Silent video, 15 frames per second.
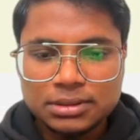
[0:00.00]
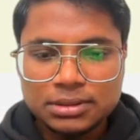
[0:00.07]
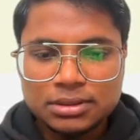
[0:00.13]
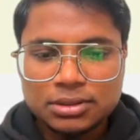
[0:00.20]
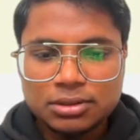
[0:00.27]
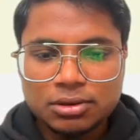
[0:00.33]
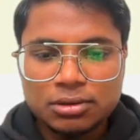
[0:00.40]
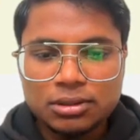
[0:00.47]

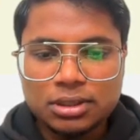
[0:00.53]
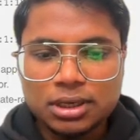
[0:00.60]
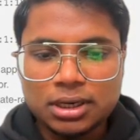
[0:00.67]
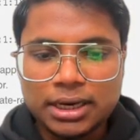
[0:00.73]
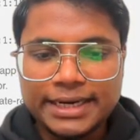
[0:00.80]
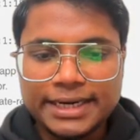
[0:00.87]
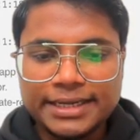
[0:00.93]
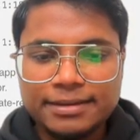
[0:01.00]
dot
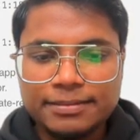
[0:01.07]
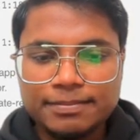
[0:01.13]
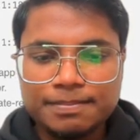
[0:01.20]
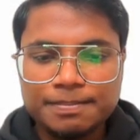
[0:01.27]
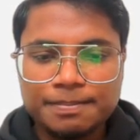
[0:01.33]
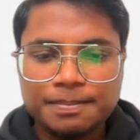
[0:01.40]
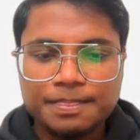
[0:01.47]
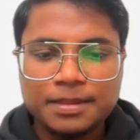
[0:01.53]
id,
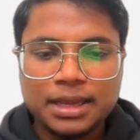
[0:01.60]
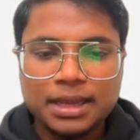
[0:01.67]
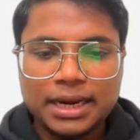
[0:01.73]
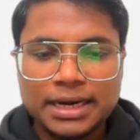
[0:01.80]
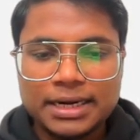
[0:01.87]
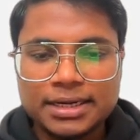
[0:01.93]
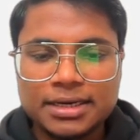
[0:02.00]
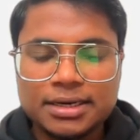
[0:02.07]

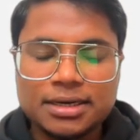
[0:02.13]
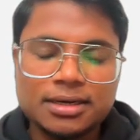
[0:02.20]
and